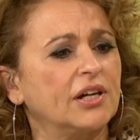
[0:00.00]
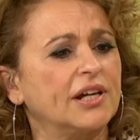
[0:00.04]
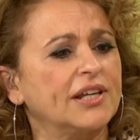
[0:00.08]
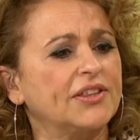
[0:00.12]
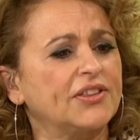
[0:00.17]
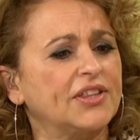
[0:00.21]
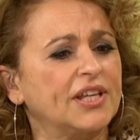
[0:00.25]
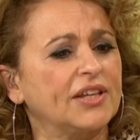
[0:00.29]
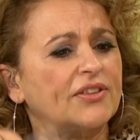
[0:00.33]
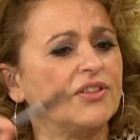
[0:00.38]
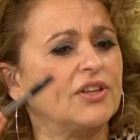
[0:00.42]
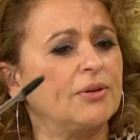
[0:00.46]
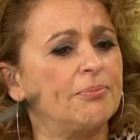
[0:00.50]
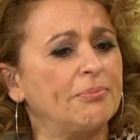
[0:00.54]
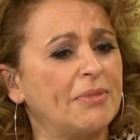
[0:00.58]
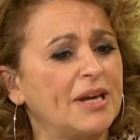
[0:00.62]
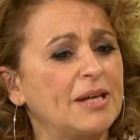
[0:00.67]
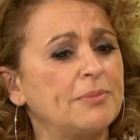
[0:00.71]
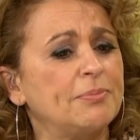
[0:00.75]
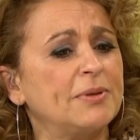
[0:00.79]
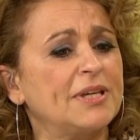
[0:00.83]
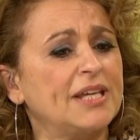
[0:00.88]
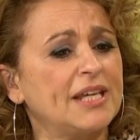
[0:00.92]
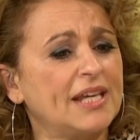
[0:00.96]
I think that
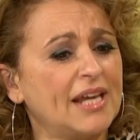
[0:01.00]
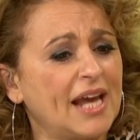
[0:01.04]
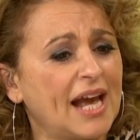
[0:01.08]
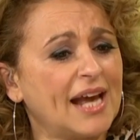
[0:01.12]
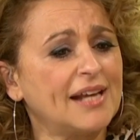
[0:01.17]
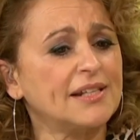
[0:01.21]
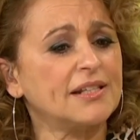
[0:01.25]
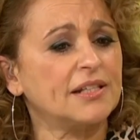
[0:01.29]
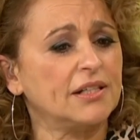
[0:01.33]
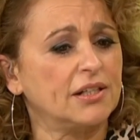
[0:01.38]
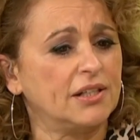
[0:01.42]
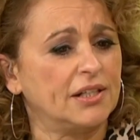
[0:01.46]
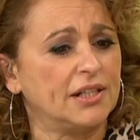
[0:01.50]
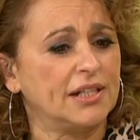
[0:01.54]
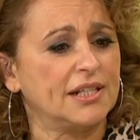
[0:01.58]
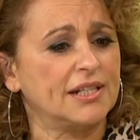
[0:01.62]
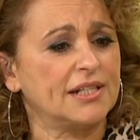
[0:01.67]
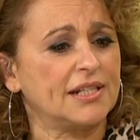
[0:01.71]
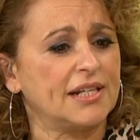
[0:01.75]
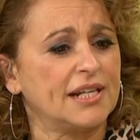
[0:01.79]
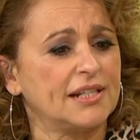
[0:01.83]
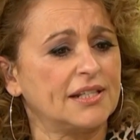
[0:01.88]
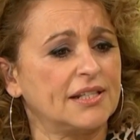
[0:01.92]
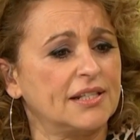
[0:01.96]
maybe he has learnt
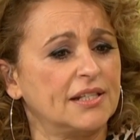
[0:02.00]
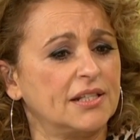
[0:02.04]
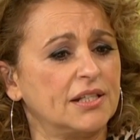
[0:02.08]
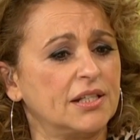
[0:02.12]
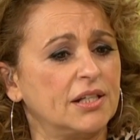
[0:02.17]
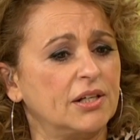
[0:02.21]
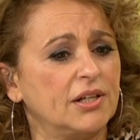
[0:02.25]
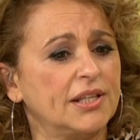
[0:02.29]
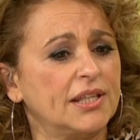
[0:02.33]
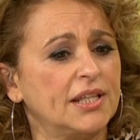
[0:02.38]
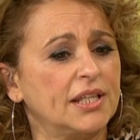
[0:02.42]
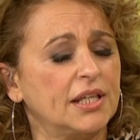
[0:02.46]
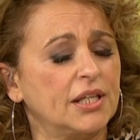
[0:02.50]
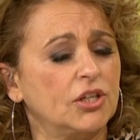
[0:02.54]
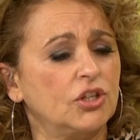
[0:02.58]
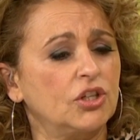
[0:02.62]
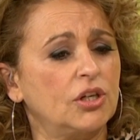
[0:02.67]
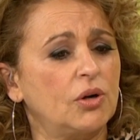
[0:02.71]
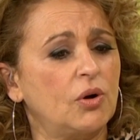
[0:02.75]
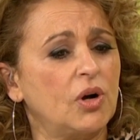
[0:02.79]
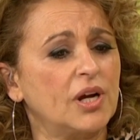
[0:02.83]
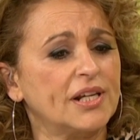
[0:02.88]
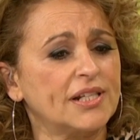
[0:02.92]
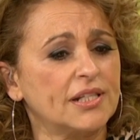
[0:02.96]
his lessons, and I think, you
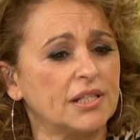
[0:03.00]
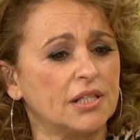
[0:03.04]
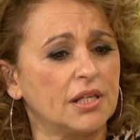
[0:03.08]
know, I